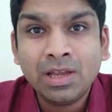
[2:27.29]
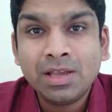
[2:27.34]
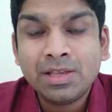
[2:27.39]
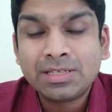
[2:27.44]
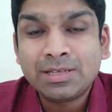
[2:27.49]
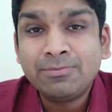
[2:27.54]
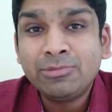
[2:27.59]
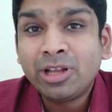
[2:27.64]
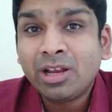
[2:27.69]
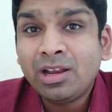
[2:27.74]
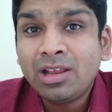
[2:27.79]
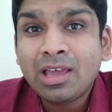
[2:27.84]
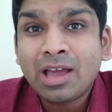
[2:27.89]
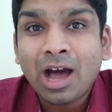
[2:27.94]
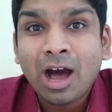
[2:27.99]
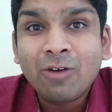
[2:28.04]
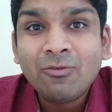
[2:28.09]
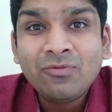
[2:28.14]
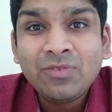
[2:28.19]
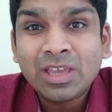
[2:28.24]
Similarly,
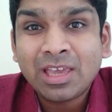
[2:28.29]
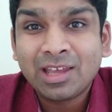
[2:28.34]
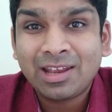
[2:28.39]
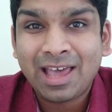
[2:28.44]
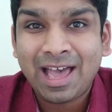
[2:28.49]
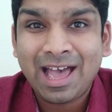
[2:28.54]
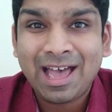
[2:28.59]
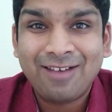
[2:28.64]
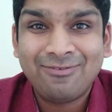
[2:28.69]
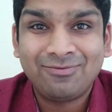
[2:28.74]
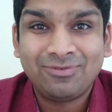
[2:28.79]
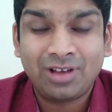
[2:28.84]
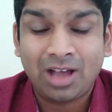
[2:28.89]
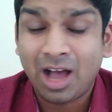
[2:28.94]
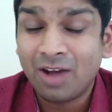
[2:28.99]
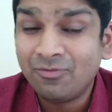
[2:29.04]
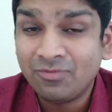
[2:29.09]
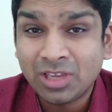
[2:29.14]
how we can have, how